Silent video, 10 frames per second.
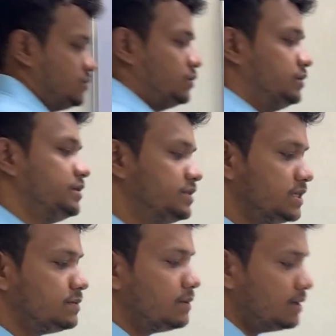So this
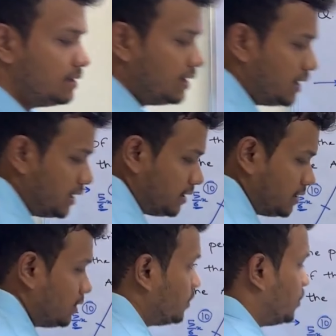is my
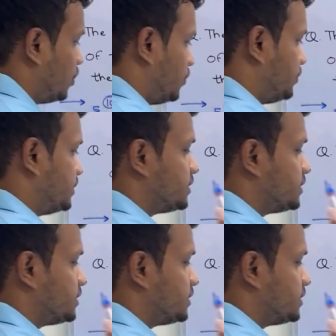area of this